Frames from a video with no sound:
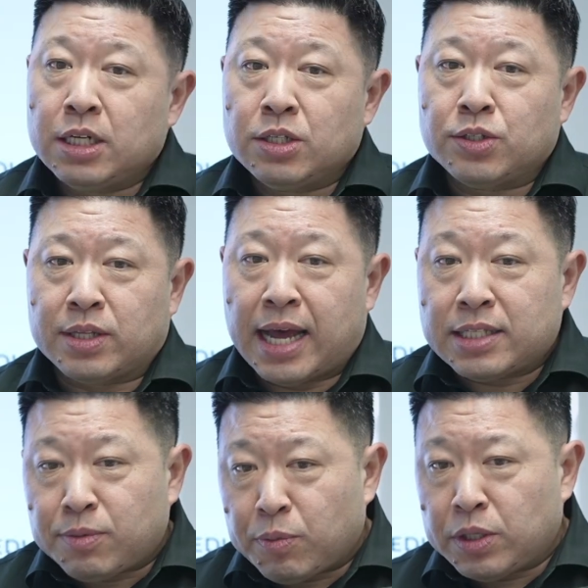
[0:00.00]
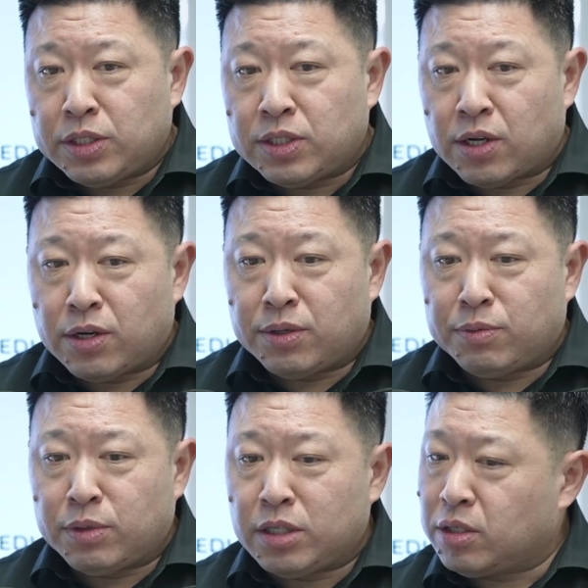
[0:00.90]
So that's when we
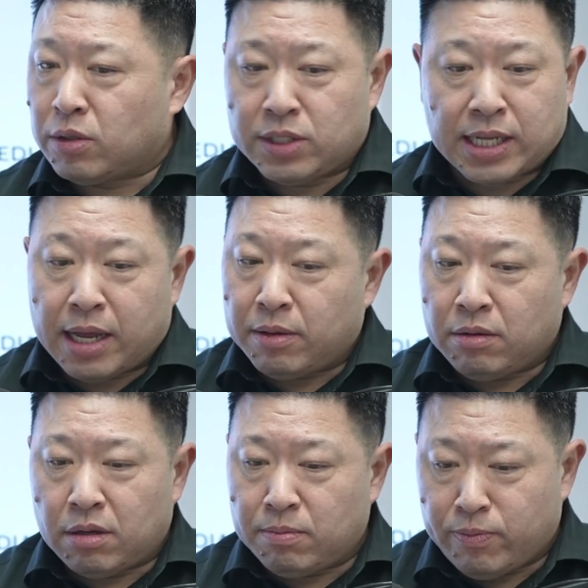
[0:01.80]
started, Stan,